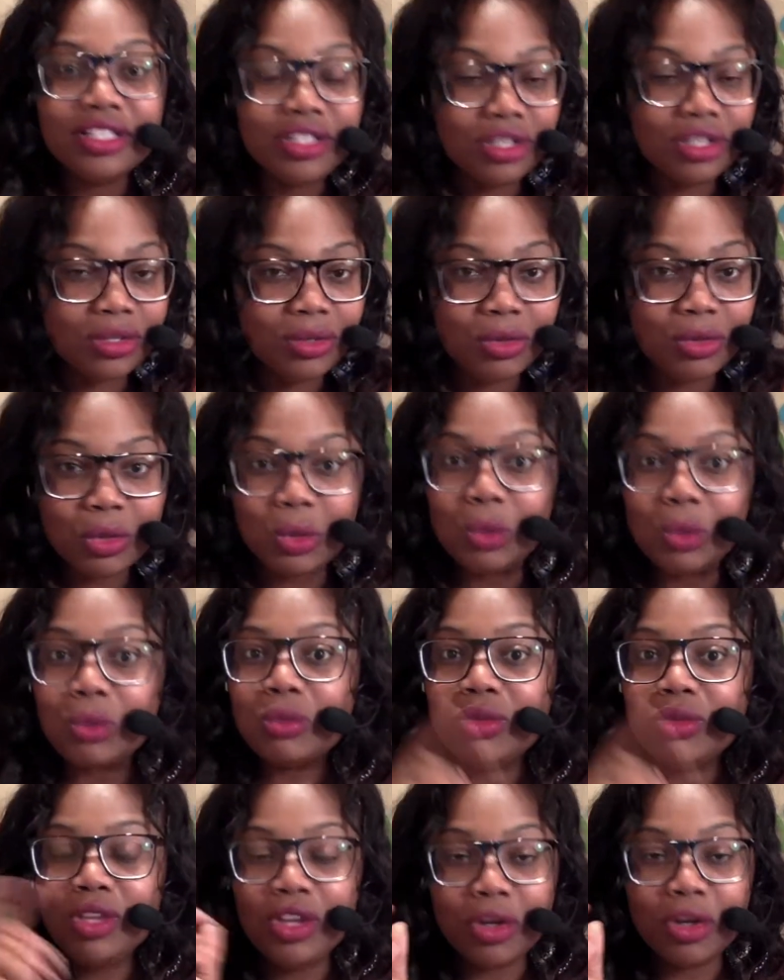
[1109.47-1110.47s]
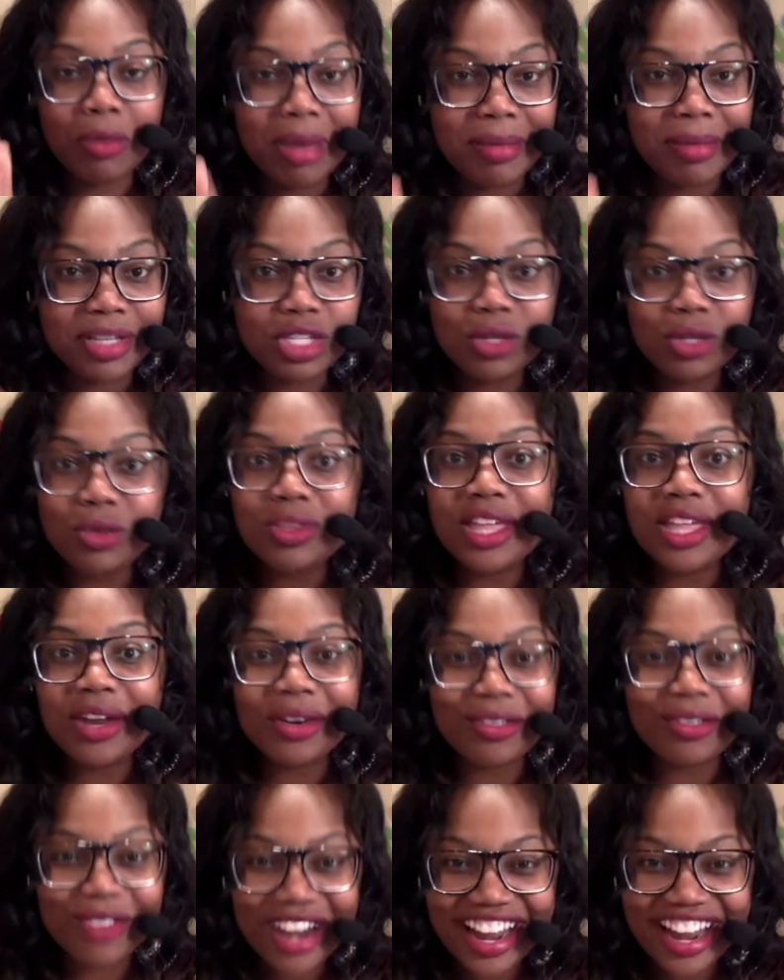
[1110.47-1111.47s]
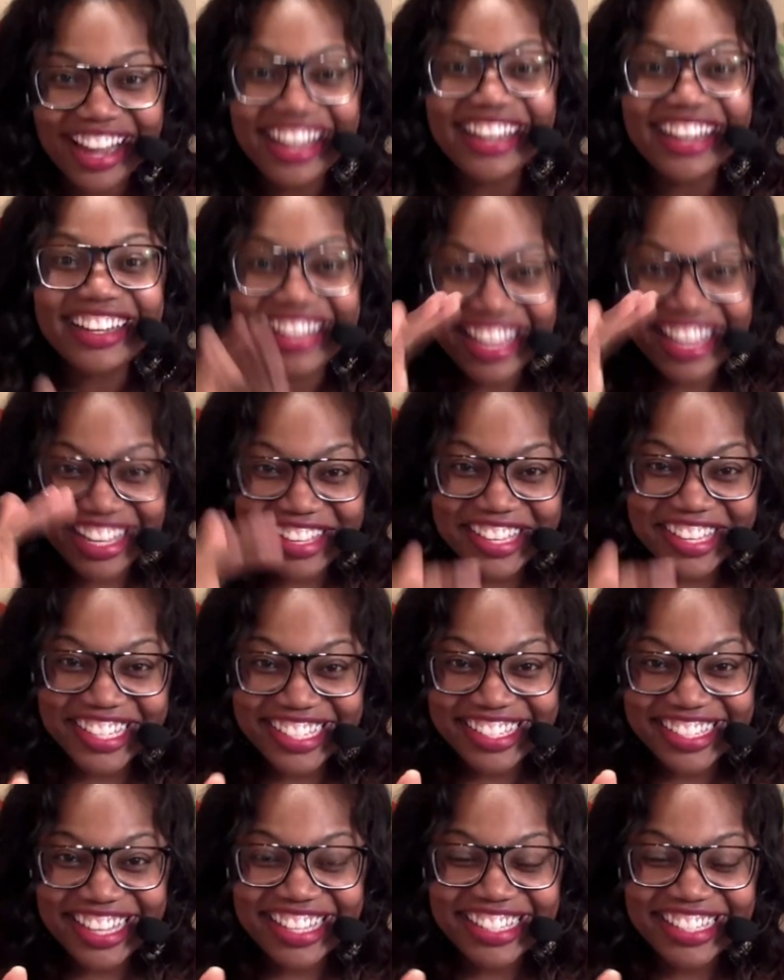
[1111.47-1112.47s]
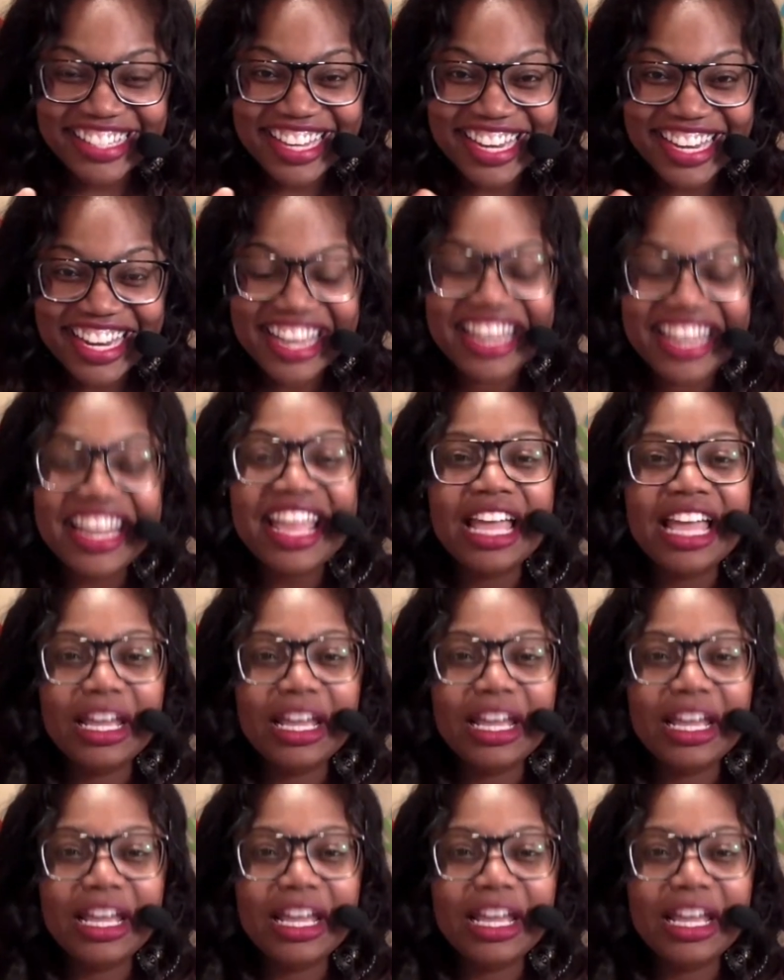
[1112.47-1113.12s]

do, maybe 2 that are right, and you can stay seated,